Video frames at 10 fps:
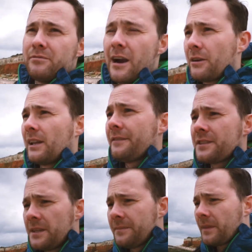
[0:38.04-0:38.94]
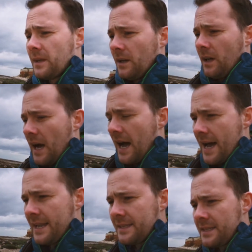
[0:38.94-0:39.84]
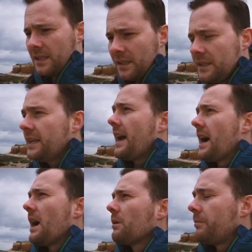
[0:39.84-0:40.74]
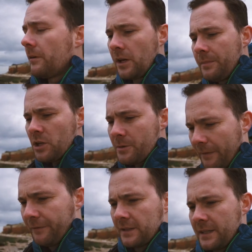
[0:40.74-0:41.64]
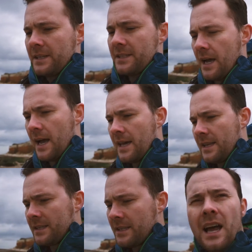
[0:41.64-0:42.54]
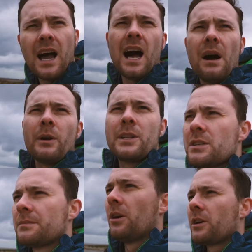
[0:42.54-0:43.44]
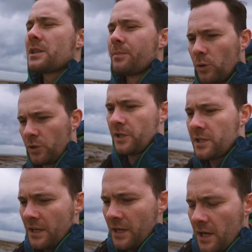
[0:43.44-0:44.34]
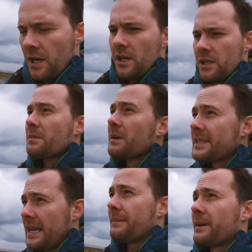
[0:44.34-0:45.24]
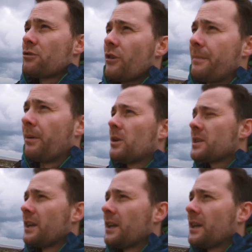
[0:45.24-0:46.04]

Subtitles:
brown cliffs. And yeah, I'm going to be using my filters and I want to do some long exposures. So I'm going to set my tripod